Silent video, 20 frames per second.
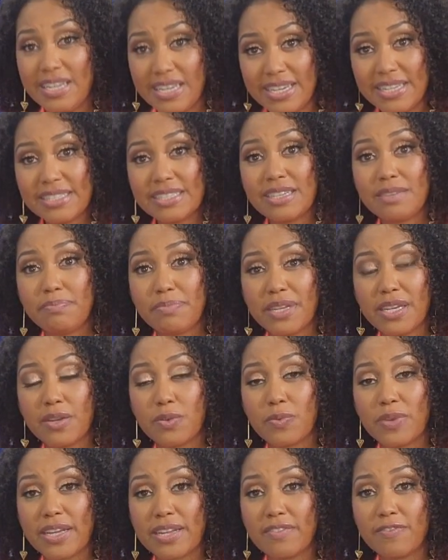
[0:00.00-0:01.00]
is a
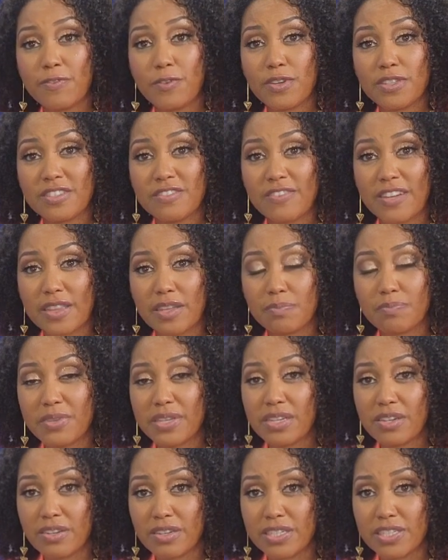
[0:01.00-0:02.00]
big win for
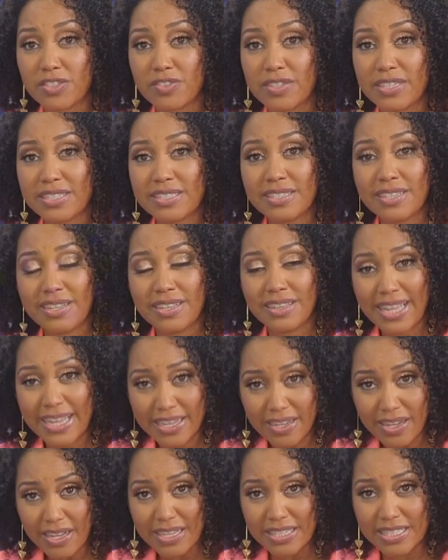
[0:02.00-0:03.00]
developing countries
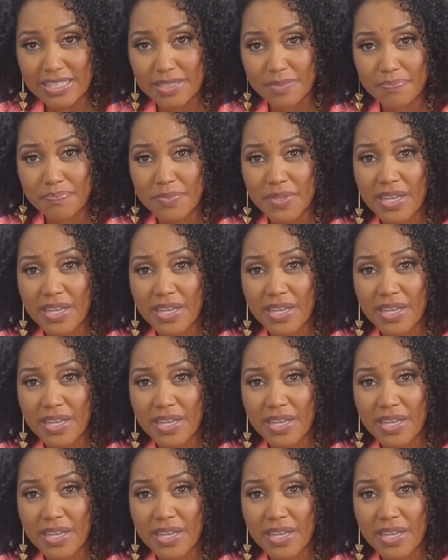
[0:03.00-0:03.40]
like us.